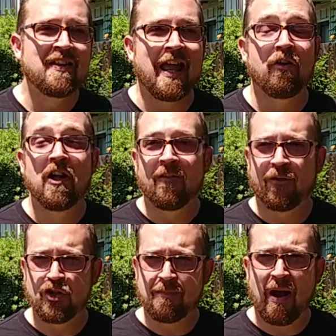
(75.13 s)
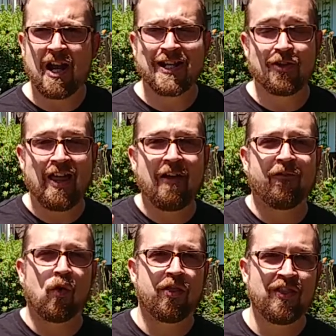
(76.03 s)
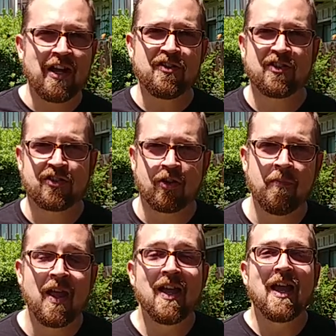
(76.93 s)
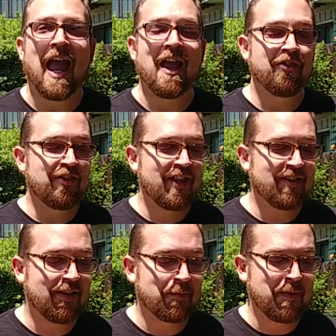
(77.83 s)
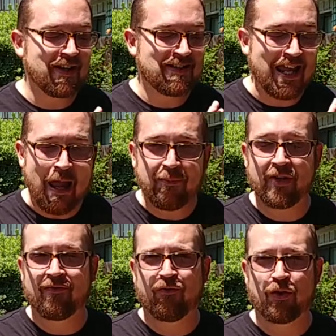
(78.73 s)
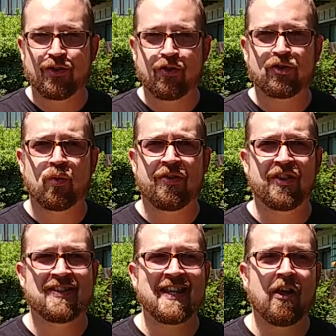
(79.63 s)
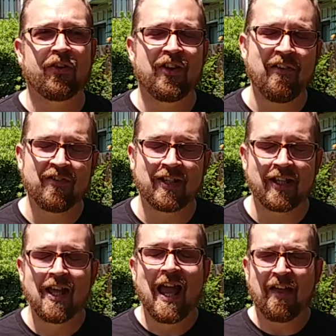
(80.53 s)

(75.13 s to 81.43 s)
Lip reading: Now, Fuji pioneered that for their system, and this has been adapted for use with the TL70.